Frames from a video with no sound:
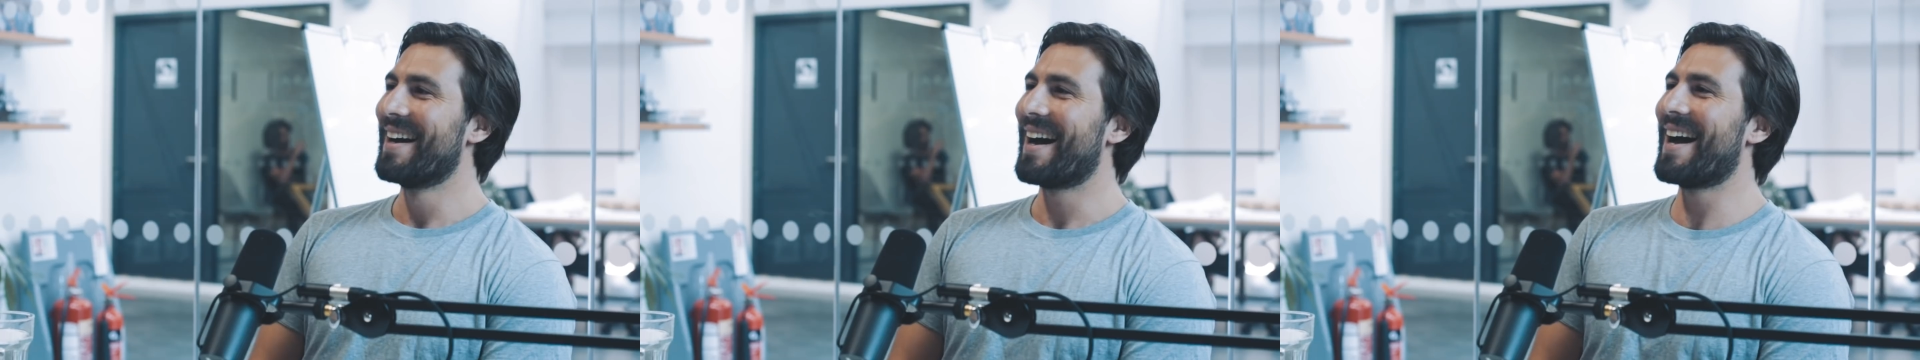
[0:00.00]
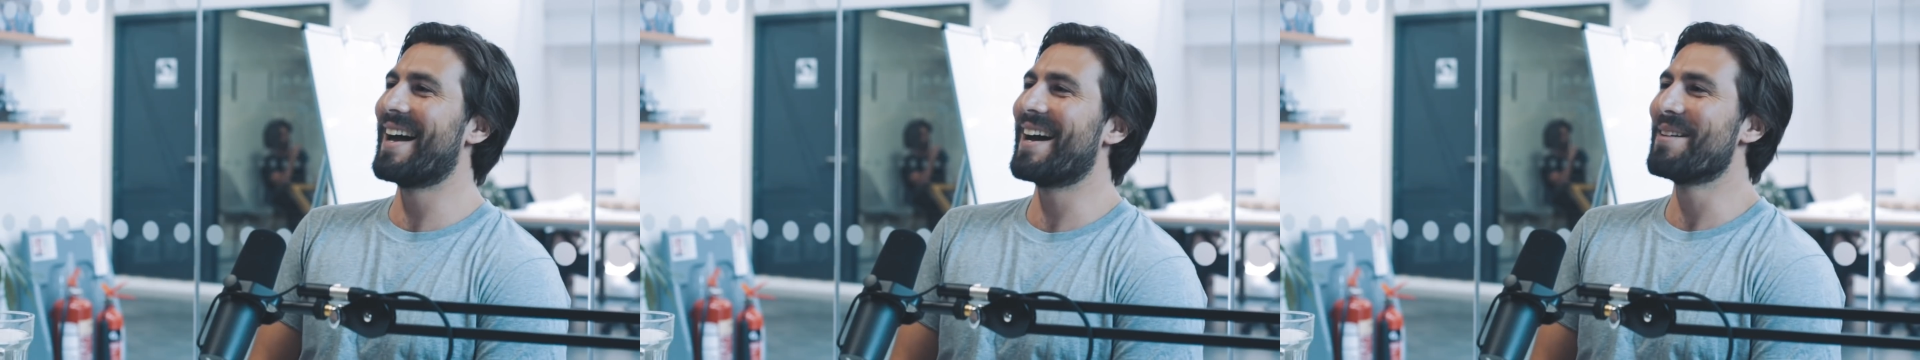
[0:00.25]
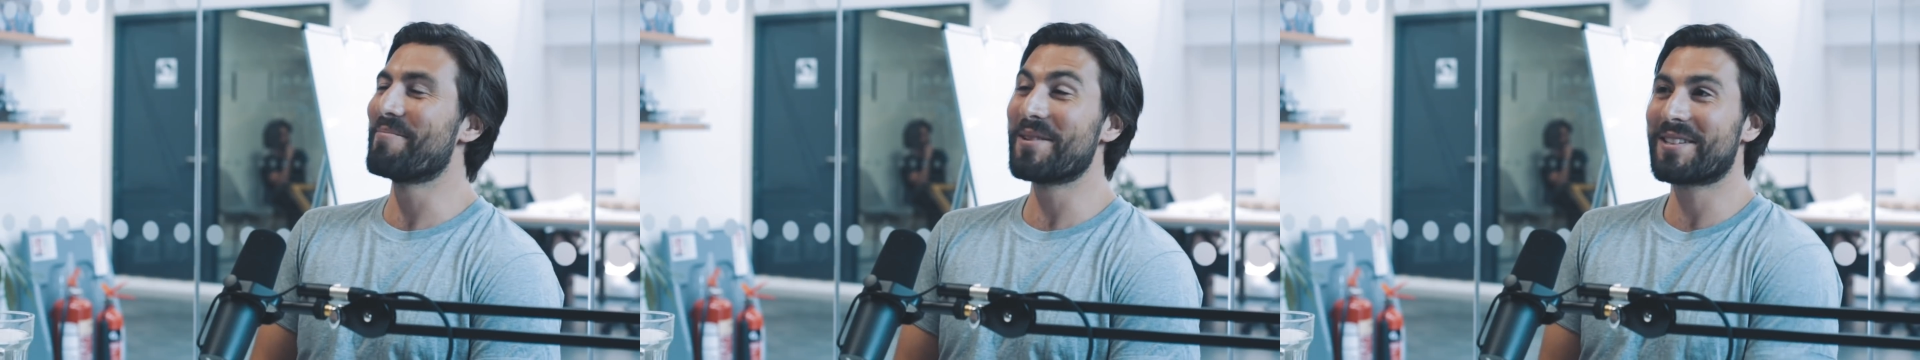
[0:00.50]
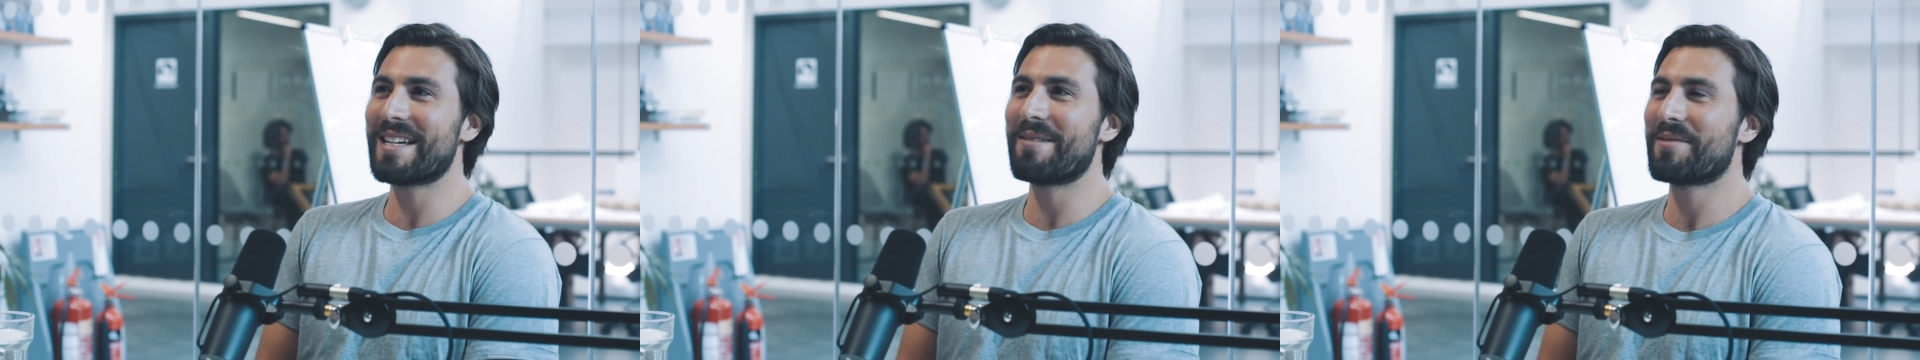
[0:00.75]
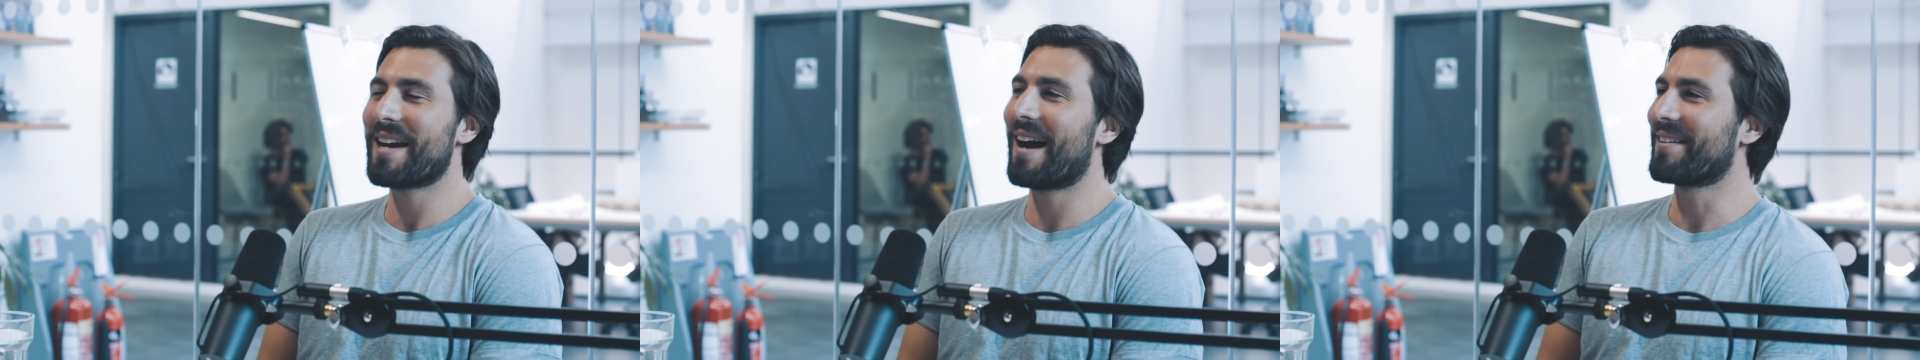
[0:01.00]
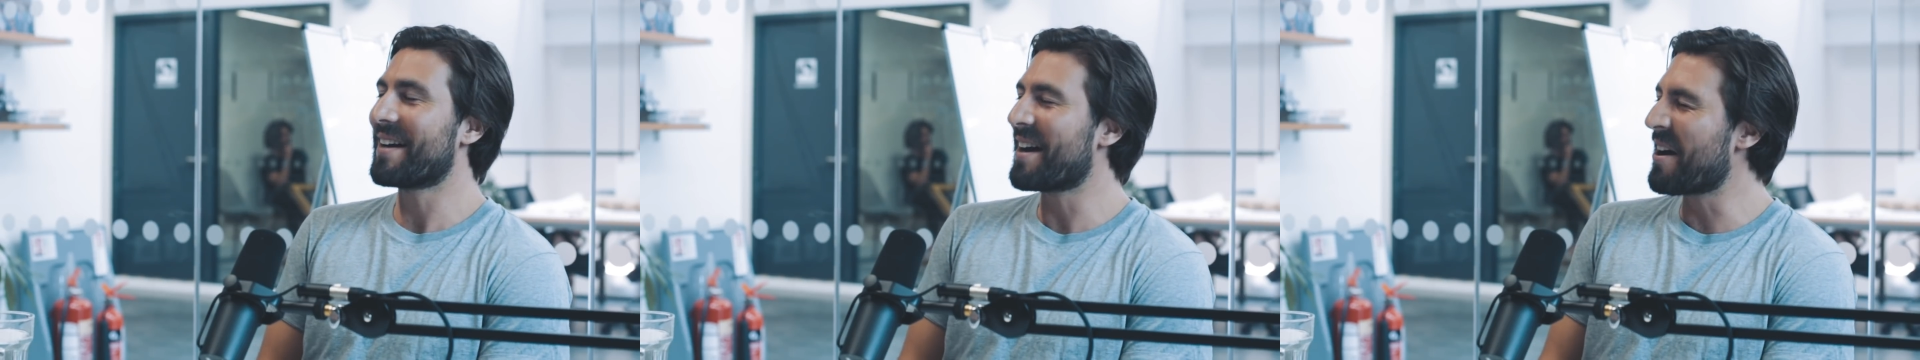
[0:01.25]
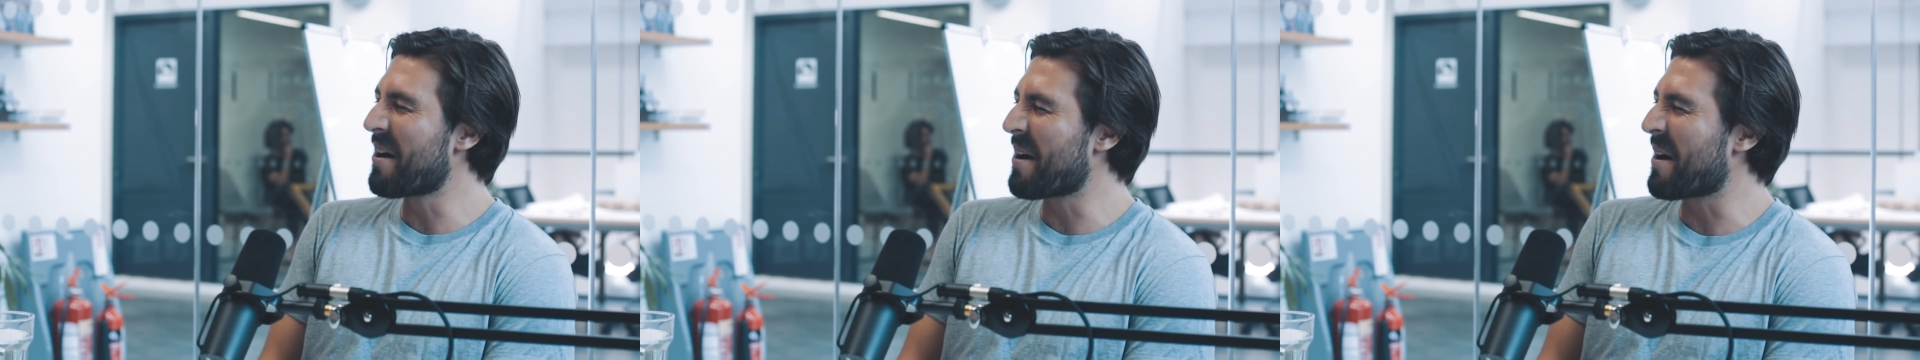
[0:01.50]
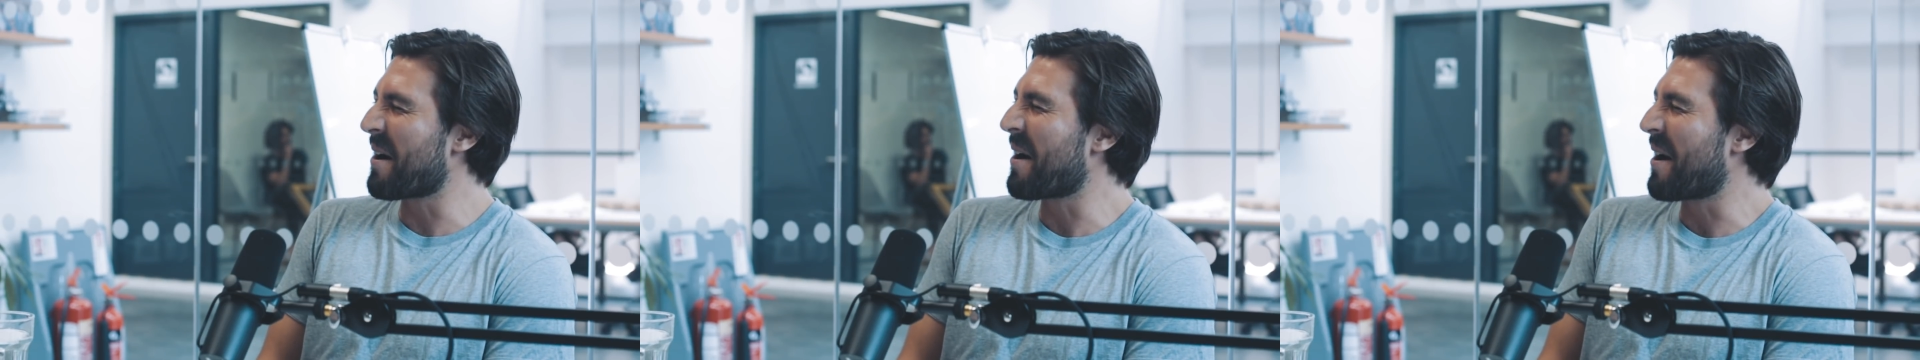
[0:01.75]
But deep down, you're like,
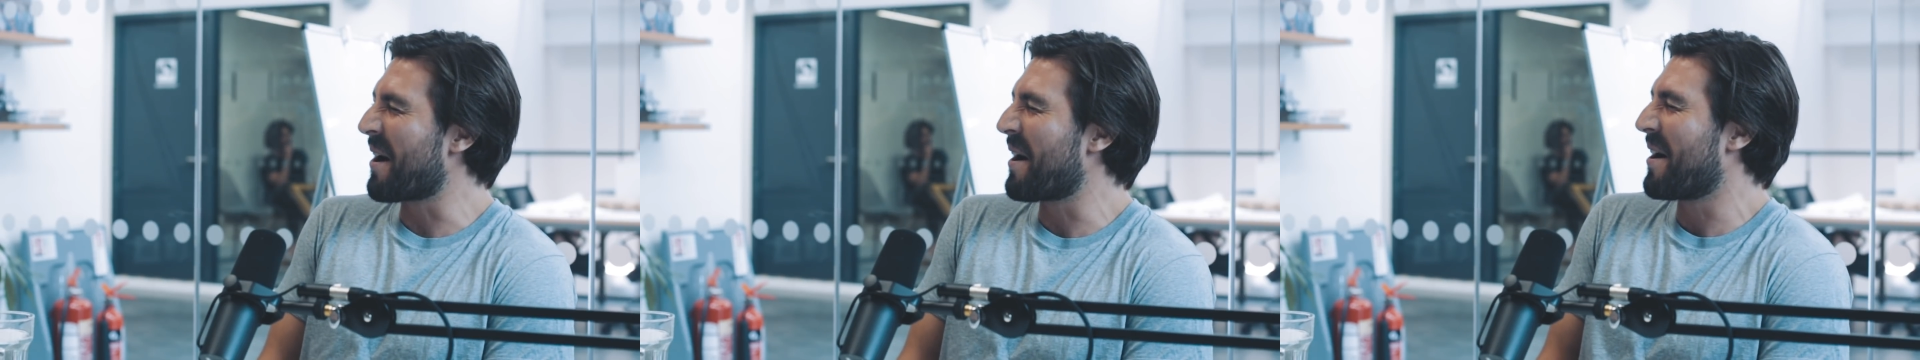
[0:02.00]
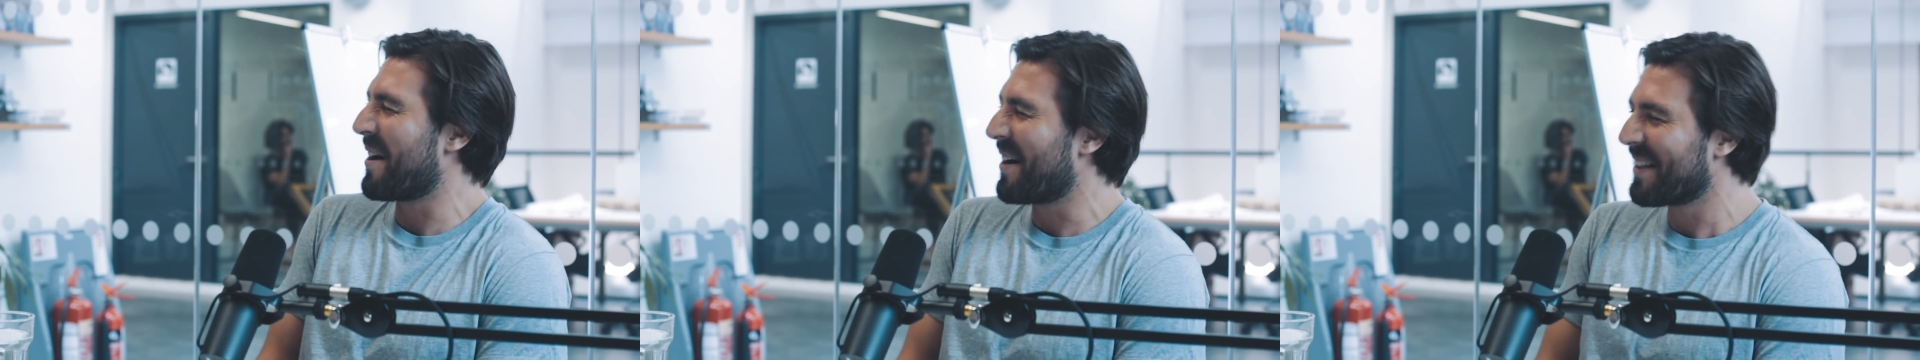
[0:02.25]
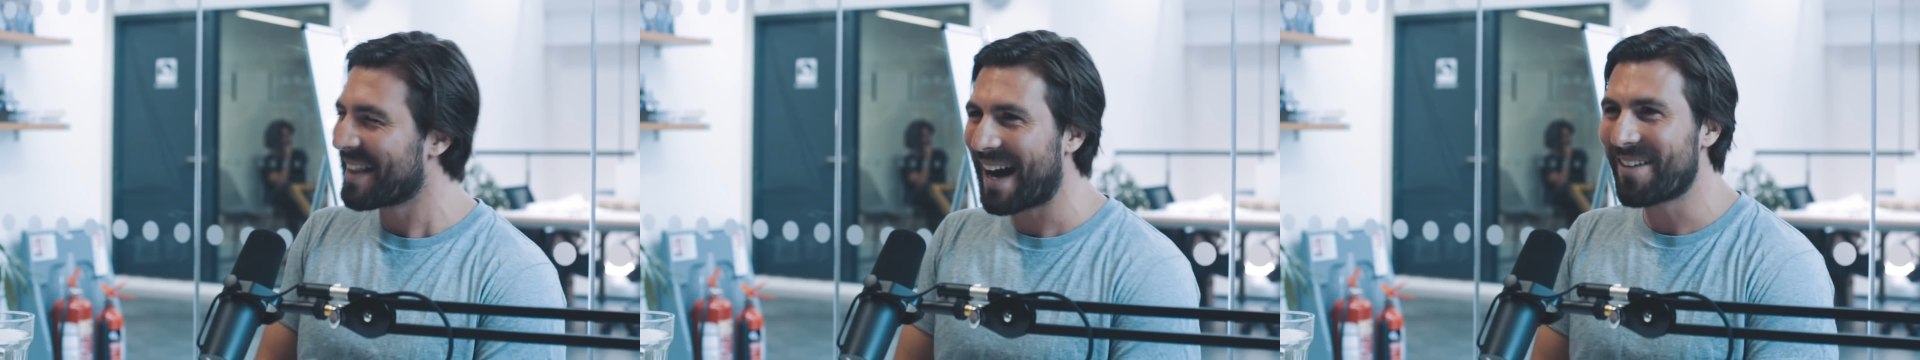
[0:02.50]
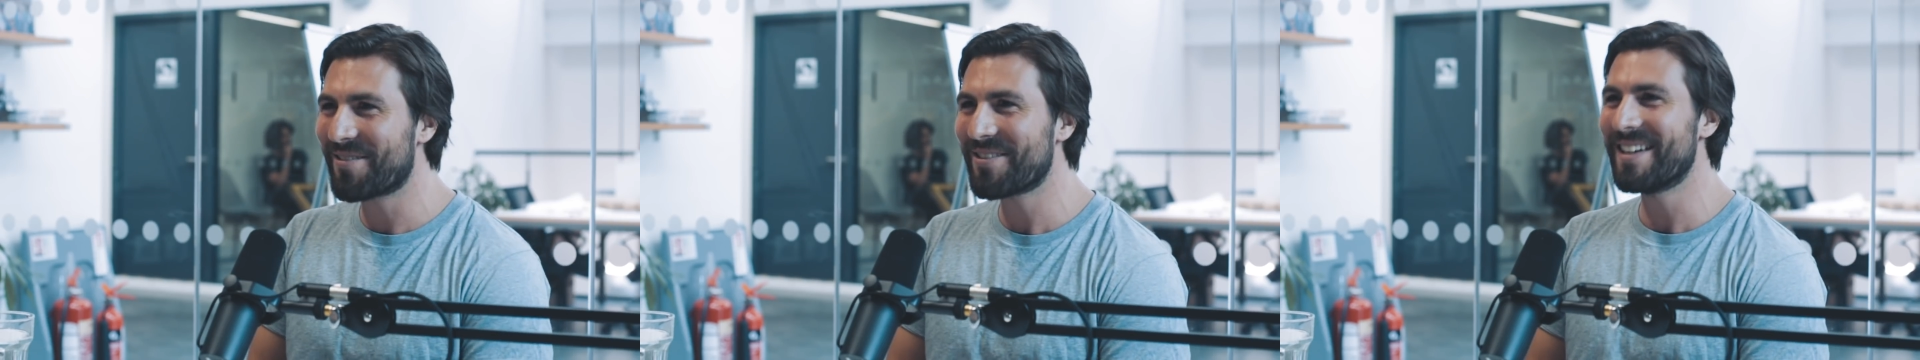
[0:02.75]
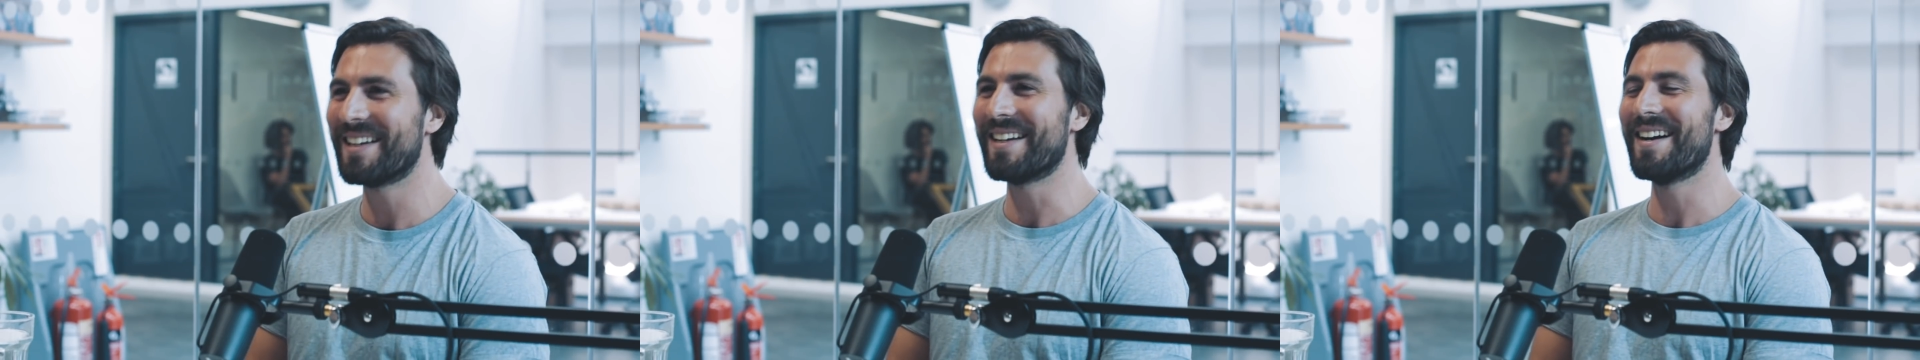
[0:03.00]
oh, that really